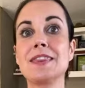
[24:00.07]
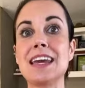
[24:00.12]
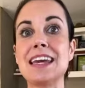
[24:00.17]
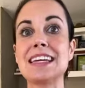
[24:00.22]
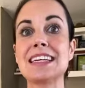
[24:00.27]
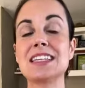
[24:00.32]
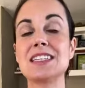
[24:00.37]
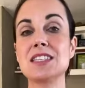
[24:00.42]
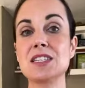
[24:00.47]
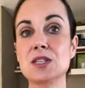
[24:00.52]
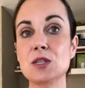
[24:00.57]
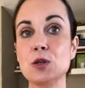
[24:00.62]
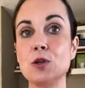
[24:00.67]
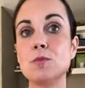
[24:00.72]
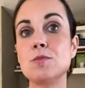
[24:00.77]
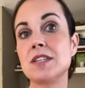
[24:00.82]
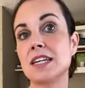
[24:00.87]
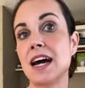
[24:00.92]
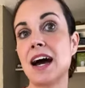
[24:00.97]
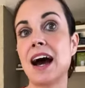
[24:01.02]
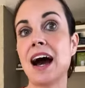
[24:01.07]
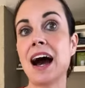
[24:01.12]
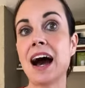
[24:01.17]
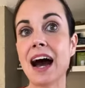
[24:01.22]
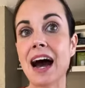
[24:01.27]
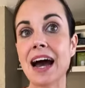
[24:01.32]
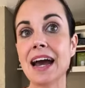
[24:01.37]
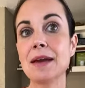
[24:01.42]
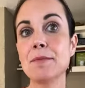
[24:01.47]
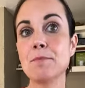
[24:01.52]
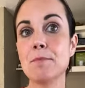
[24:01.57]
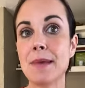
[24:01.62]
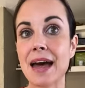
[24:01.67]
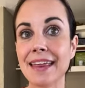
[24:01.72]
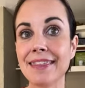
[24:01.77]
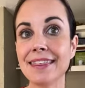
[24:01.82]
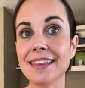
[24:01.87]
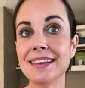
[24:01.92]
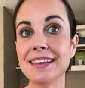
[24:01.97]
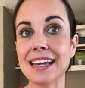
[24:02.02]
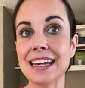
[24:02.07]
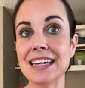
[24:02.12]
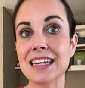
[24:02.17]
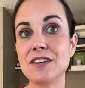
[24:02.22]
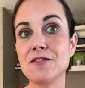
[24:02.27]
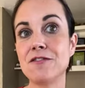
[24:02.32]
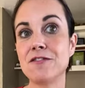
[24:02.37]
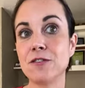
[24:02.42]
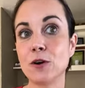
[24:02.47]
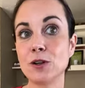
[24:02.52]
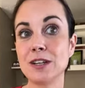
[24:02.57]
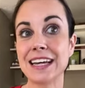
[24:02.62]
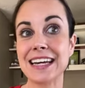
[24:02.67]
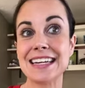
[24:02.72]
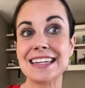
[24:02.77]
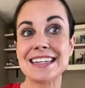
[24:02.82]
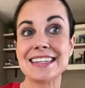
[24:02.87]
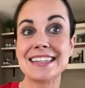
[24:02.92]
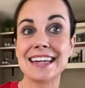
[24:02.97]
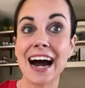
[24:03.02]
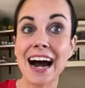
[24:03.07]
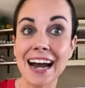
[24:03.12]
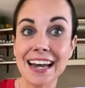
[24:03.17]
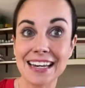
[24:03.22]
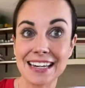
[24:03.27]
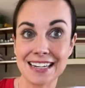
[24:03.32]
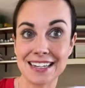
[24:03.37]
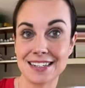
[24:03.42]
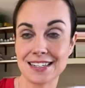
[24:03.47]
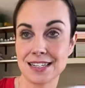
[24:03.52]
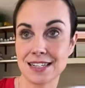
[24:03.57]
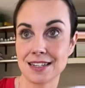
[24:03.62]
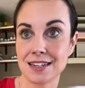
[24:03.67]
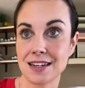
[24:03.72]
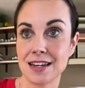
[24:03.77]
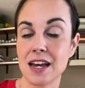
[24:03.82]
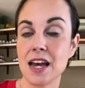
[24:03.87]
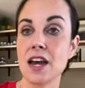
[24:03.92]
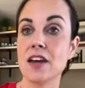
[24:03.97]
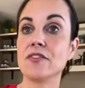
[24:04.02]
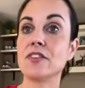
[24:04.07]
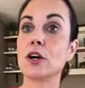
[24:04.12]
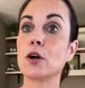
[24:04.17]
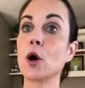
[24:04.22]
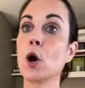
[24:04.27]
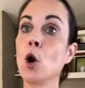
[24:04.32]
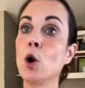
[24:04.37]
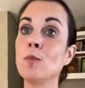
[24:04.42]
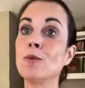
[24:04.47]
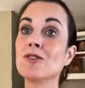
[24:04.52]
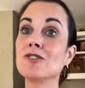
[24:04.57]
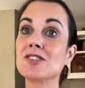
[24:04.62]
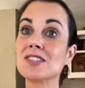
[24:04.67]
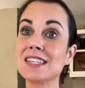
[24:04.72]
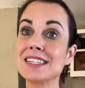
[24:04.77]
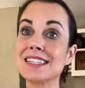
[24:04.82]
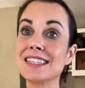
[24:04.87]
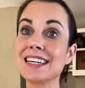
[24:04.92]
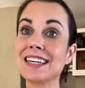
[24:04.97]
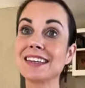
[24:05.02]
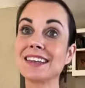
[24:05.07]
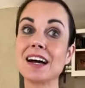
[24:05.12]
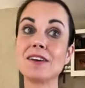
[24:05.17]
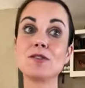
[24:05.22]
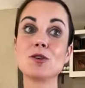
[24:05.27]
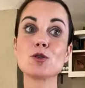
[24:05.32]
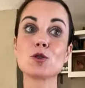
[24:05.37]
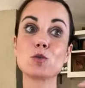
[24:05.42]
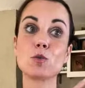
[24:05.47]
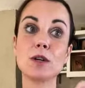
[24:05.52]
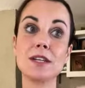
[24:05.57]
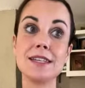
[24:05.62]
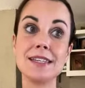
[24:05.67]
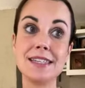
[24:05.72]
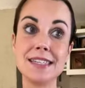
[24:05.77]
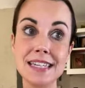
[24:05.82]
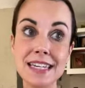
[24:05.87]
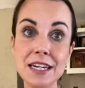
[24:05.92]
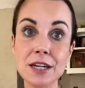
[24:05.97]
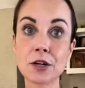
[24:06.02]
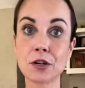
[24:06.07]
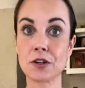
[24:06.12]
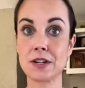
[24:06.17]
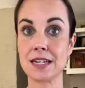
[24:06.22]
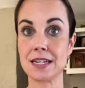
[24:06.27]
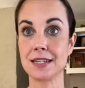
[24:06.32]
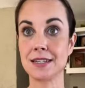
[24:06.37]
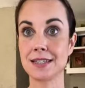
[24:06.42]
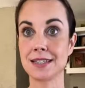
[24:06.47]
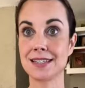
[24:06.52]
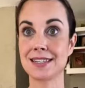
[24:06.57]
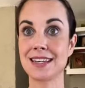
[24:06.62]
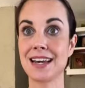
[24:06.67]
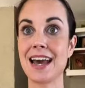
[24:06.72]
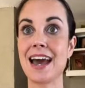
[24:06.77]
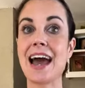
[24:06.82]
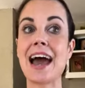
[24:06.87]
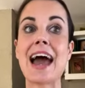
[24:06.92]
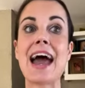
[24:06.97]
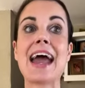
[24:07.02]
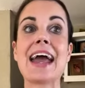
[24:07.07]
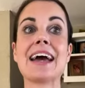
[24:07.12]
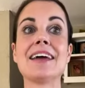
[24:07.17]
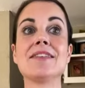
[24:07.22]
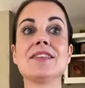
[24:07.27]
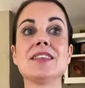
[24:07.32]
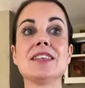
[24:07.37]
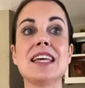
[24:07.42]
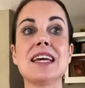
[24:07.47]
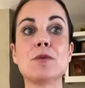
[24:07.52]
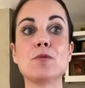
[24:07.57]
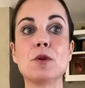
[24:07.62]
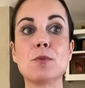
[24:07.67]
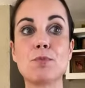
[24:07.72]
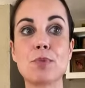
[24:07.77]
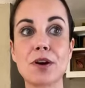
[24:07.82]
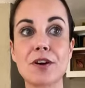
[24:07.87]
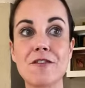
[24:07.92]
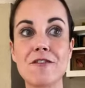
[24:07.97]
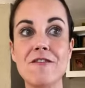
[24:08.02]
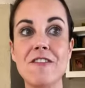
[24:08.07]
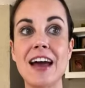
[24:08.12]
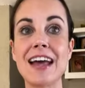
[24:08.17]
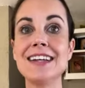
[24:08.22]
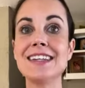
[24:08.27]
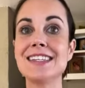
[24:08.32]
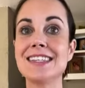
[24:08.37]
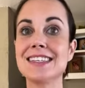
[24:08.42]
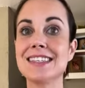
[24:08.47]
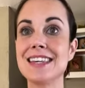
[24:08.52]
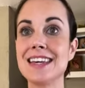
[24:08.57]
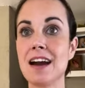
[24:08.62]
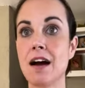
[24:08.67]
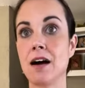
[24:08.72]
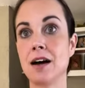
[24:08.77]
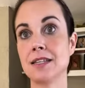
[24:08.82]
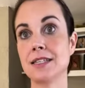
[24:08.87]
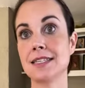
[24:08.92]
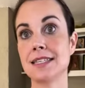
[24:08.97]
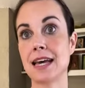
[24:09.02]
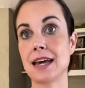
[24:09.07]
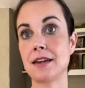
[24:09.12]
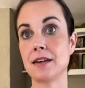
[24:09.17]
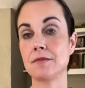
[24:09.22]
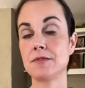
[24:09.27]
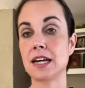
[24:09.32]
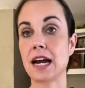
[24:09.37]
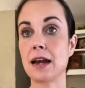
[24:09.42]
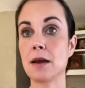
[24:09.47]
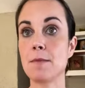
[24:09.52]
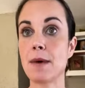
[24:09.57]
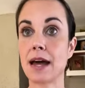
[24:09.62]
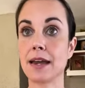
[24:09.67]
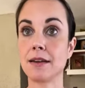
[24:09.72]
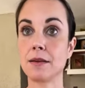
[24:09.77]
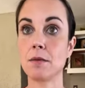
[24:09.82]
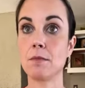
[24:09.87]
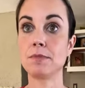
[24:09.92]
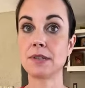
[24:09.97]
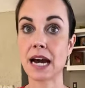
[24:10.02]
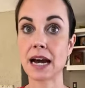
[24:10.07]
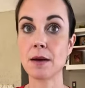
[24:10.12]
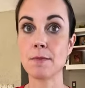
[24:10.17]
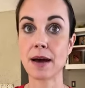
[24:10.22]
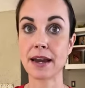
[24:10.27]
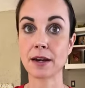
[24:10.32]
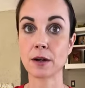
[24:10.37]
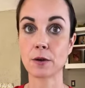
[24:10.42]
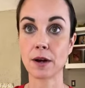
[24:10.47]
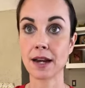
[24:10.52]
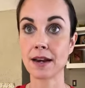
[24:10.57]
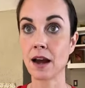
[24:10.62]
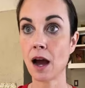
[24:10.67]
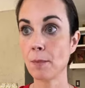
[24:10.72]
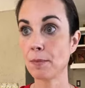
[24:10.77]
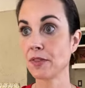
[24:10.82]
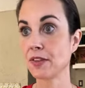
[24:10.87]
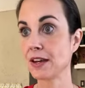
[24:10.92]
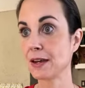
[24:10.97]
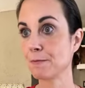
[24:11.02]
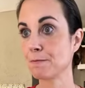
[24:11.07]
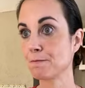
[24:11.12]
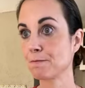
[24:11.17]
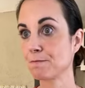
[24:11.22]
they consumed a high methylated folate diet, their homocysteine levels would decrease and it would prevent the onset of diabet diabetic retinopathy.